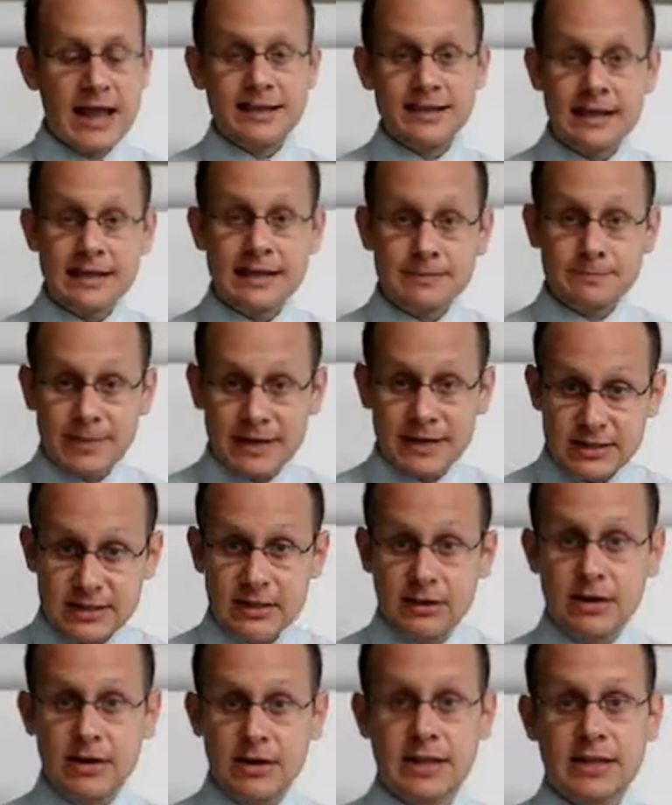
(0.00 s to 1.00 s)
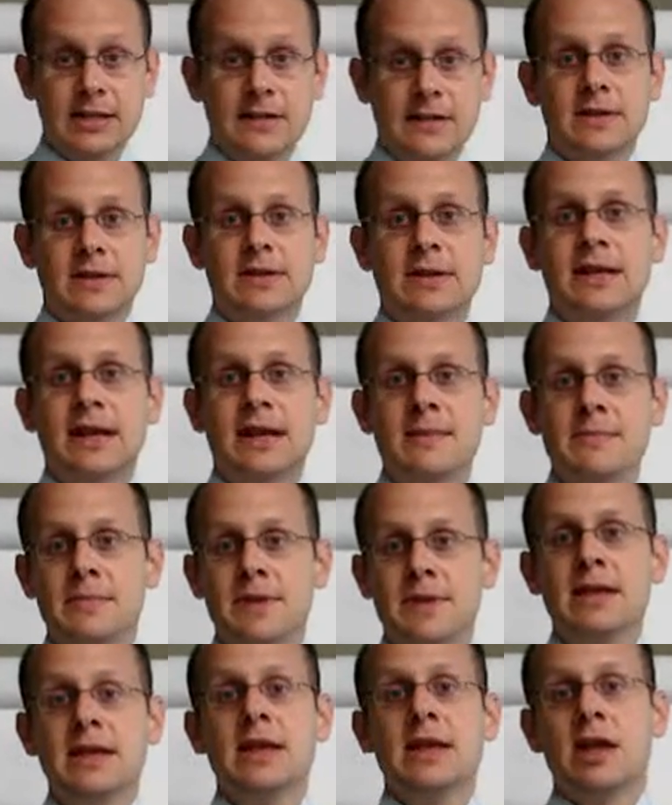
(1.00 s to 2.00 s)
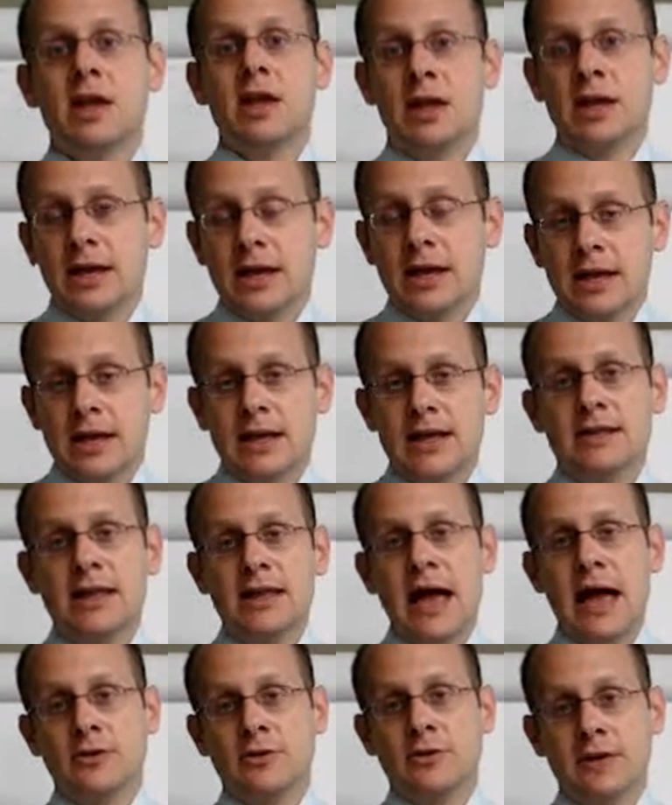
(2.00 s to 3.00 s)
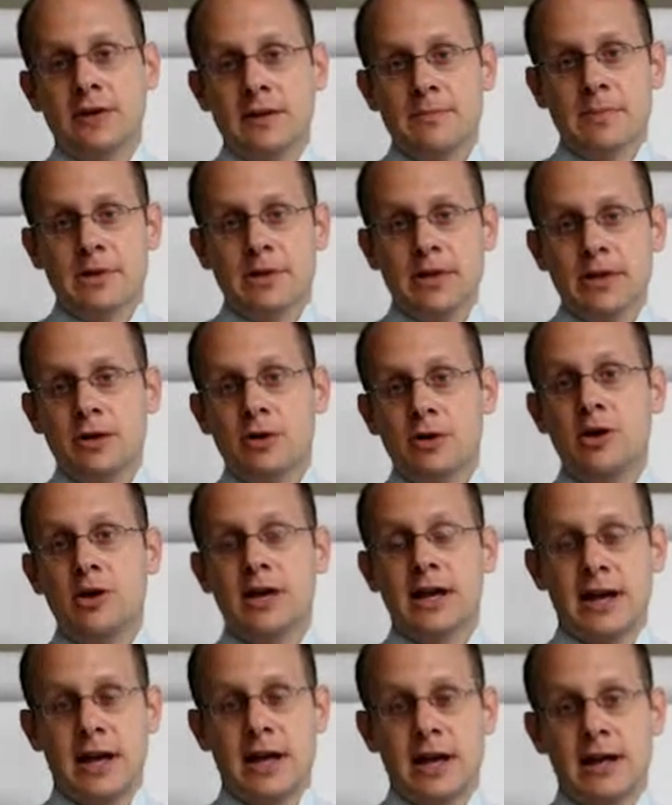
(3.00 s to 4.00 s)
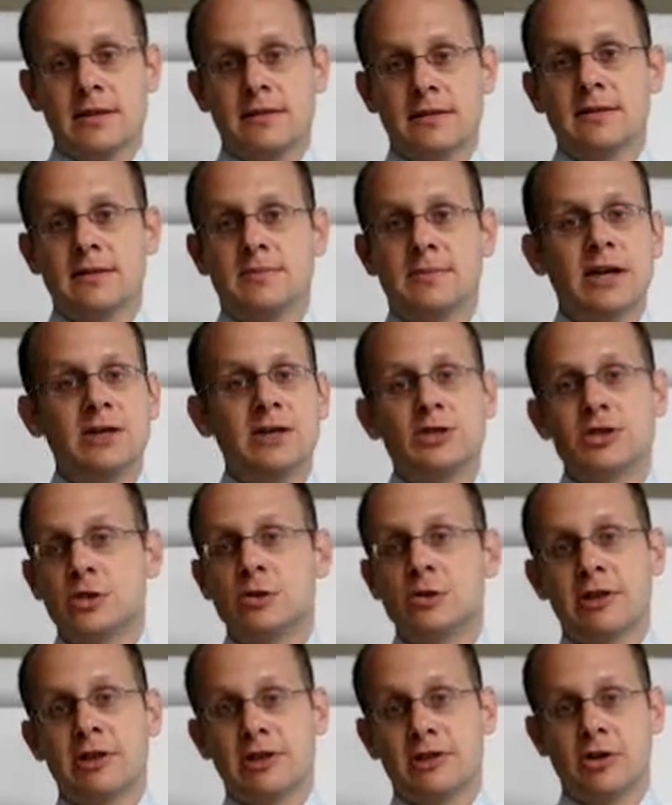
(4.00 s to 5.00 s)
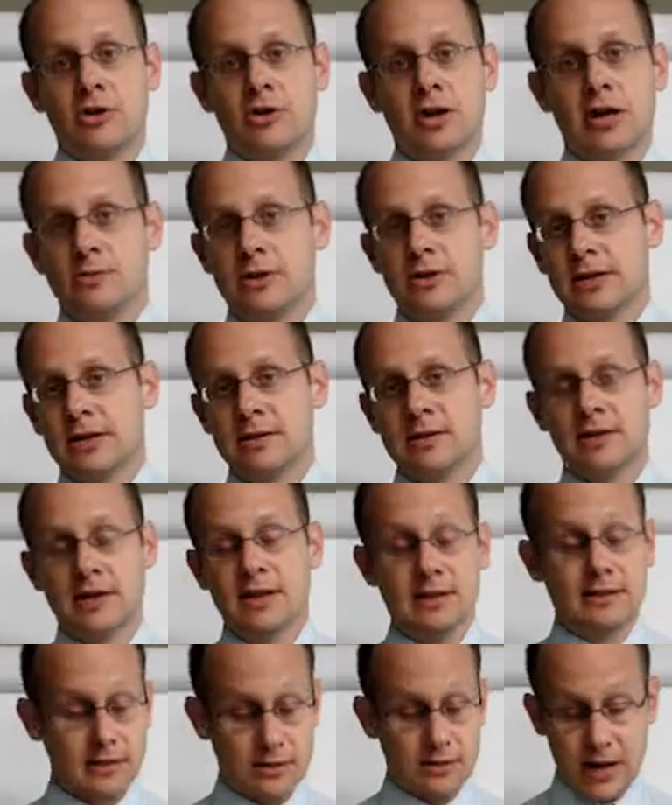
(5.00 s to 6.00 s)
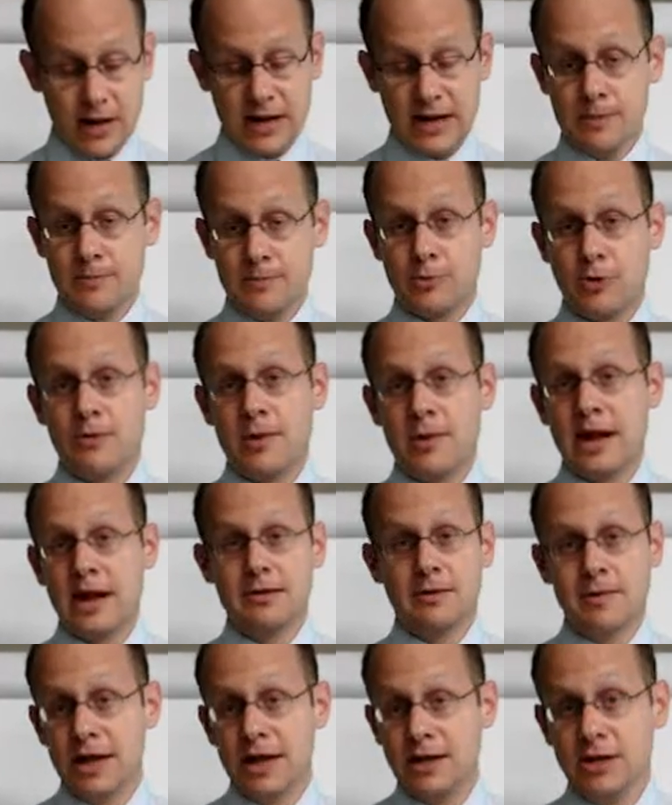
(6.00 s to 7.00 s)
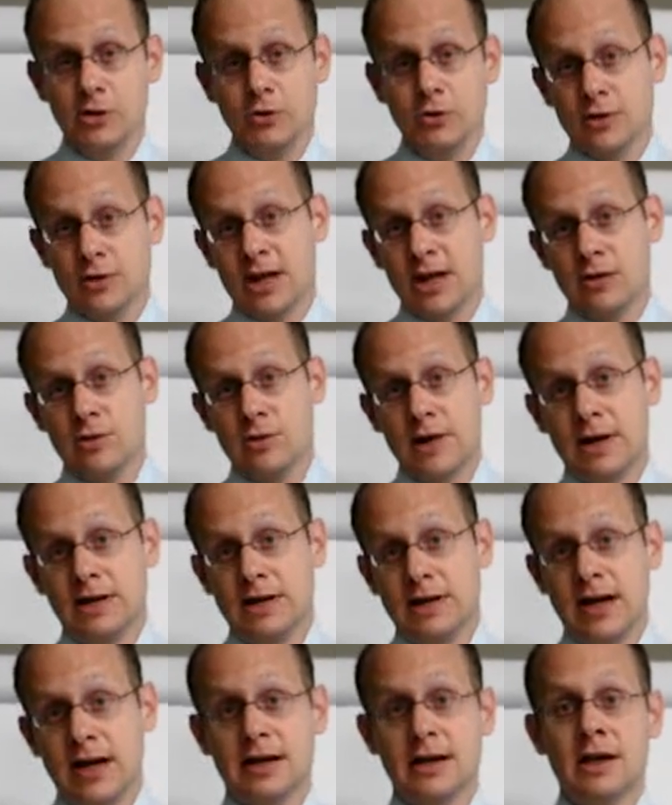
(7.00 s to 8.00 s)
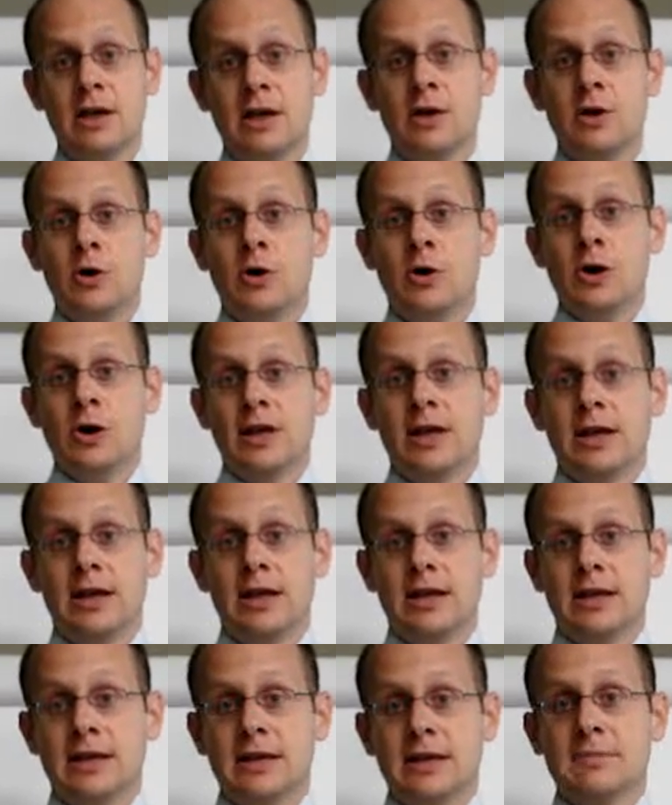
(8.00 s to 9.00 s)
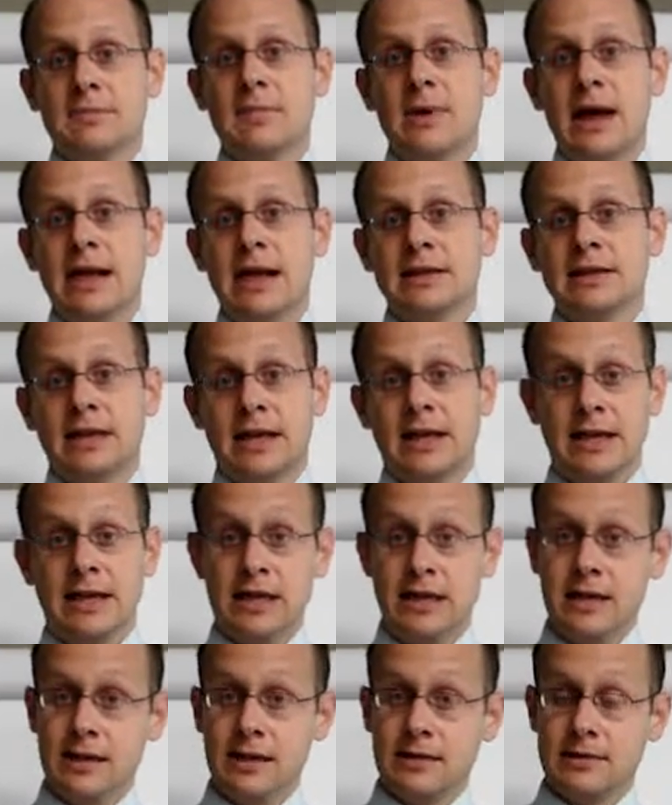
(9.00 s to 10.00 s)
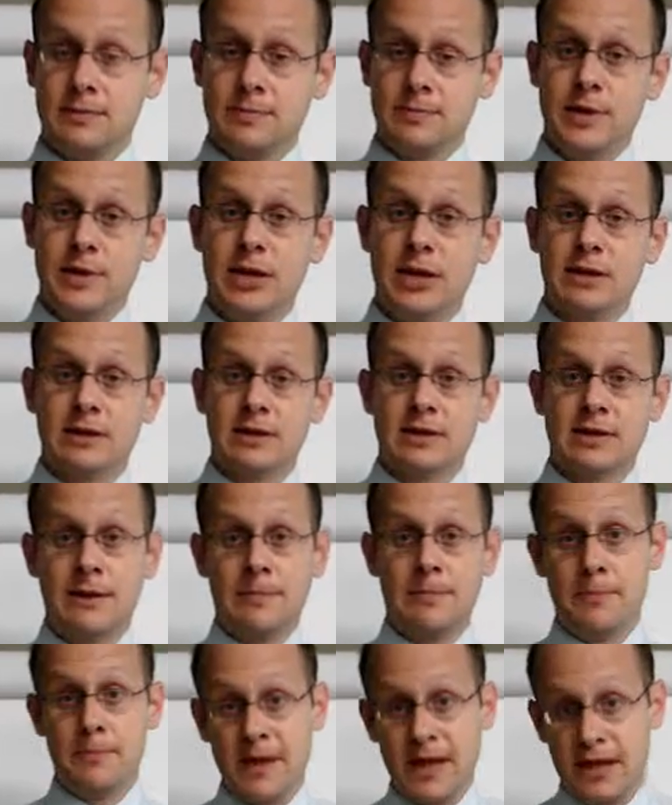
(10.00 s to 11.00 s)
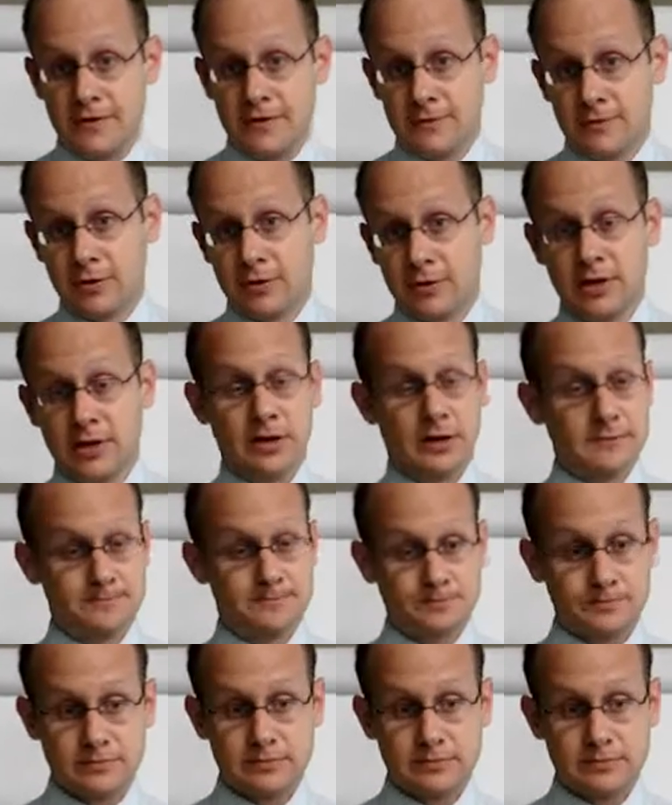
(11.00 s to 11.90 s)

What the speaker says: That particular activity can be done or can be organized by 2 or 3 collaborating centers. One can provide the venue, the other one can invite the key speakers and pay for their